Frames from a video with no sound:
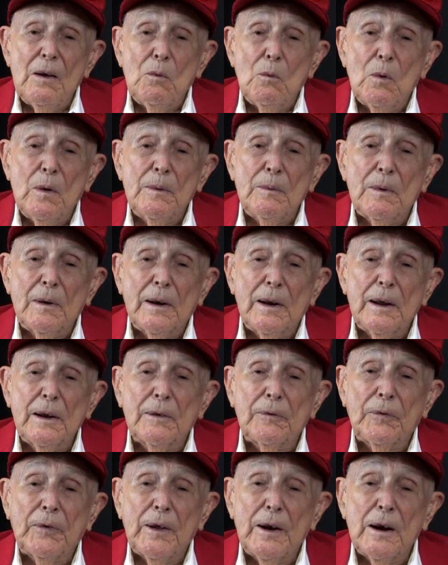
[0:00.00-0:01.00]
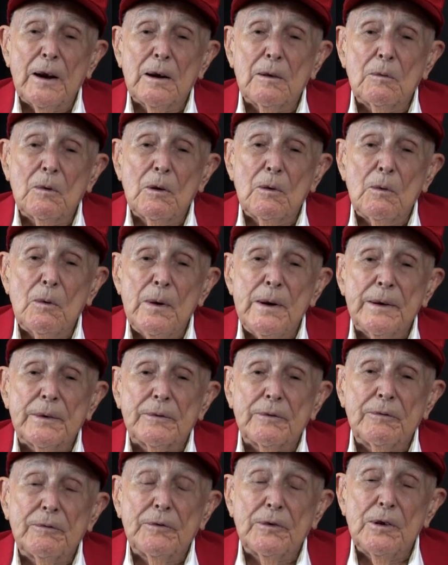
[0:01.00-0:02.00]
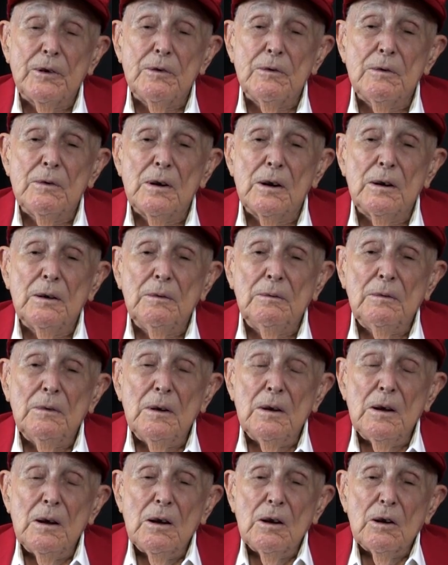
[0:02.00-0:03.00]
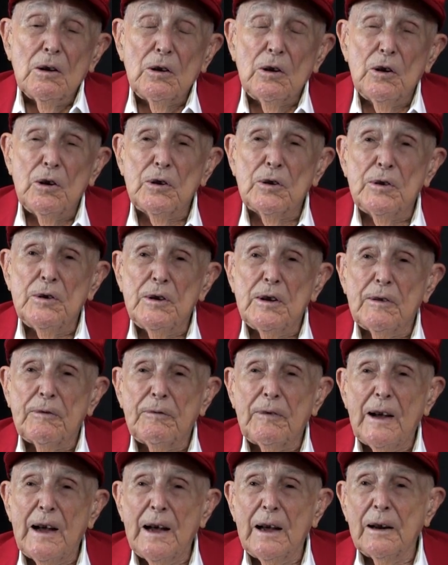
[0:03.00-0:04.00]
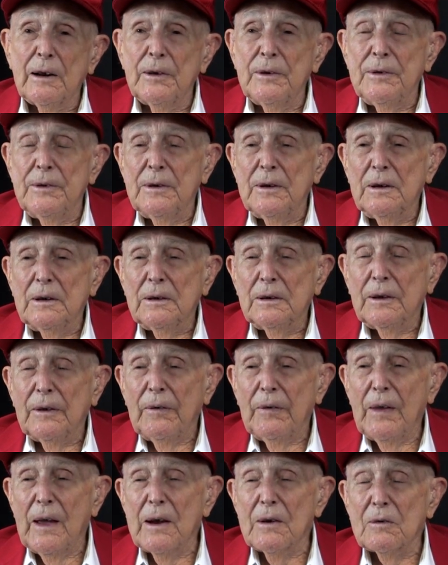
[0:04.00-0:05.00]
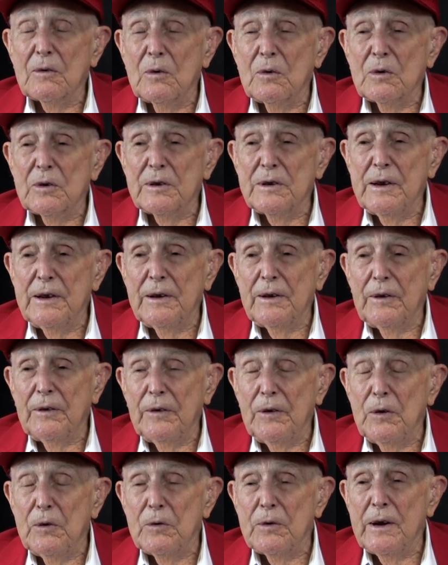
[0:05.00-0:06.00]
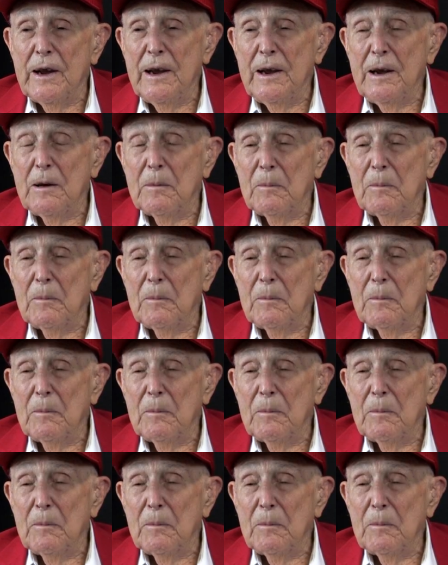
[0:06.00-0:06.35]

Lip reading: when we left there, we went to Good Enough Island. That was in the New Guinea